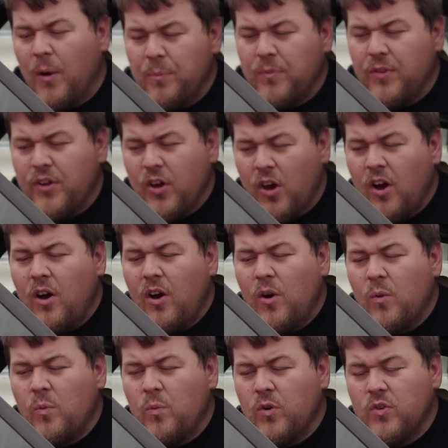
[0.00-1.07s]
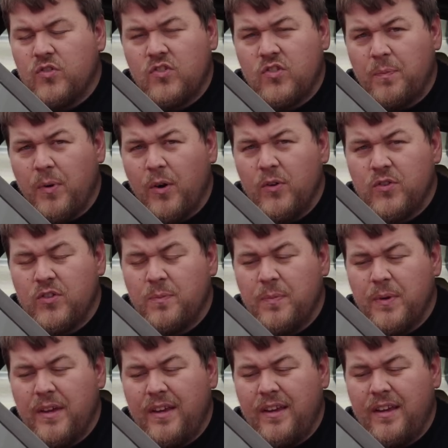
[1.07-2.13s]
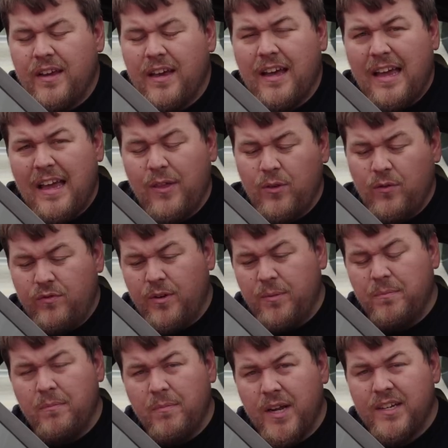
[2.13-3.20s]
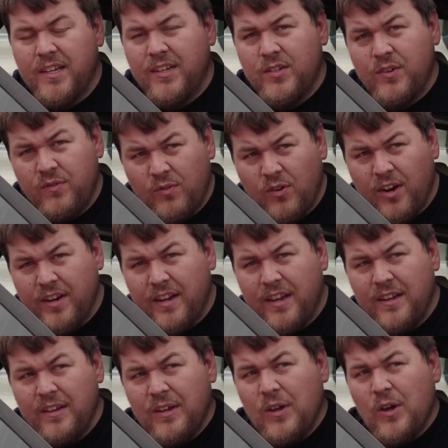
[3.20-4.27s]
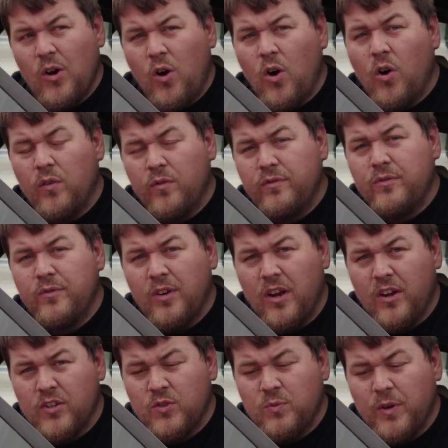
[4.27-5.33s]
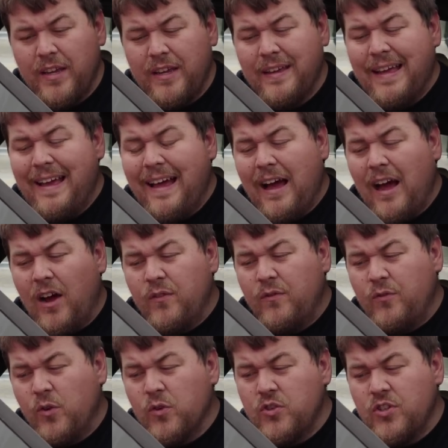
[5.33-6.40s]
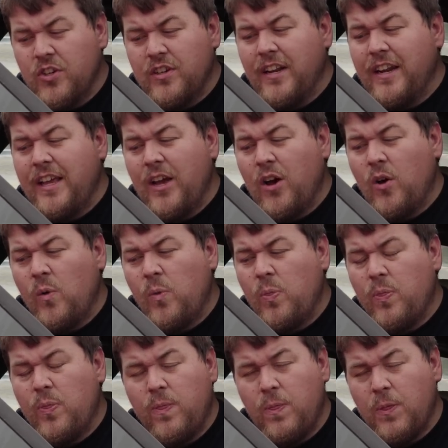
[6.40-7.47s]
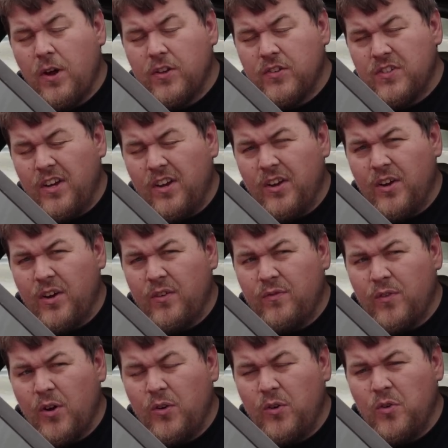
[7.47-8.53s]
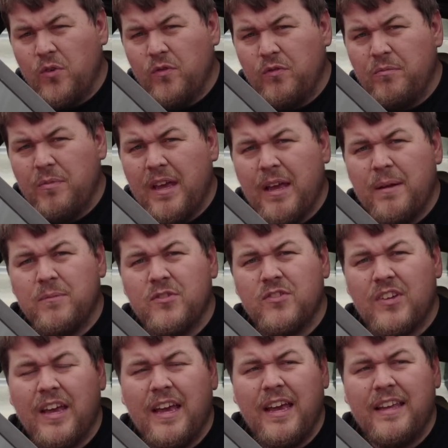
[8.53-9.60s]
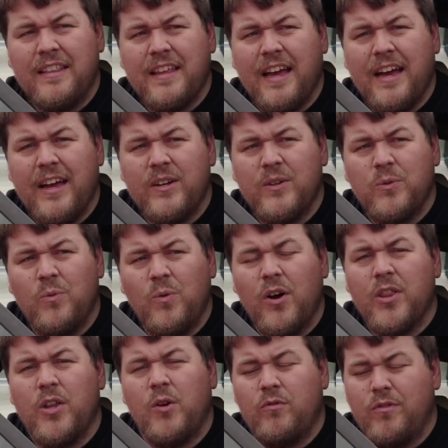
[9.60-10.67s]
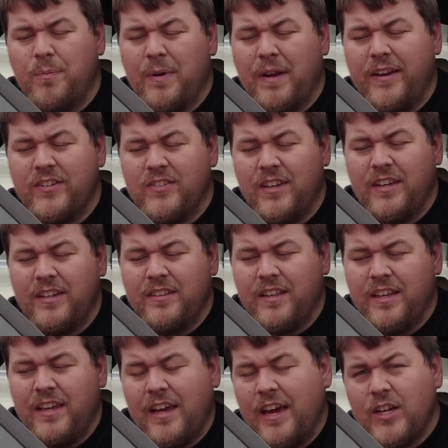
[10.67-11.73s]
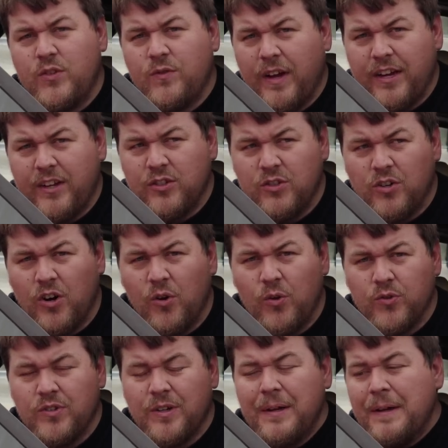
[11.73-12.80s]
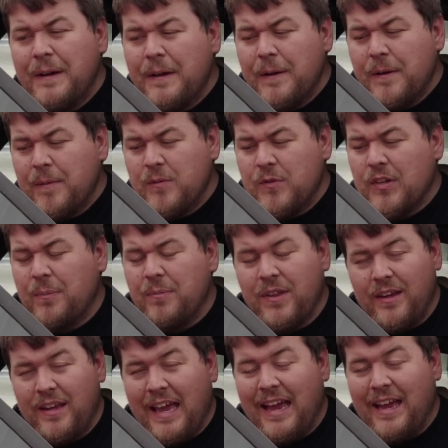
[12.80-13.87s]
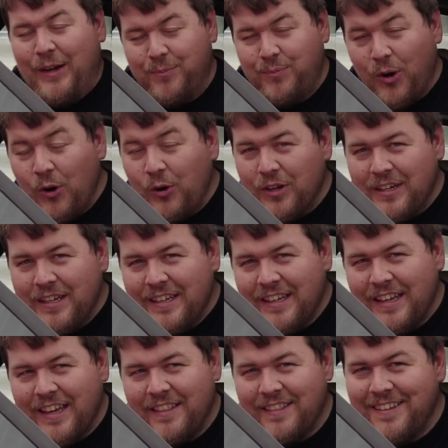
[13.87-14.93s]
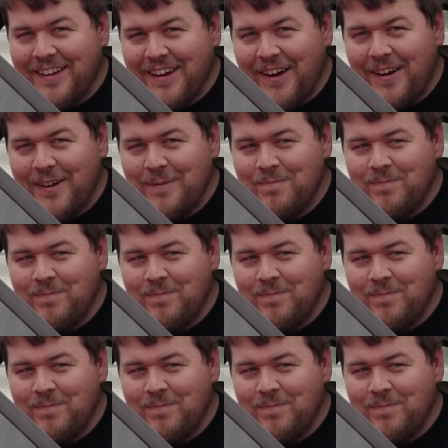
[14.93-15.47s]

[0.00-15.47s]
The car was supposed to be at Hethel from Monday to Friday of last week. Unfortunately, on Thursday, I got a phone call from them saying that while they were replacing the HVAC controls, something had broken in the car,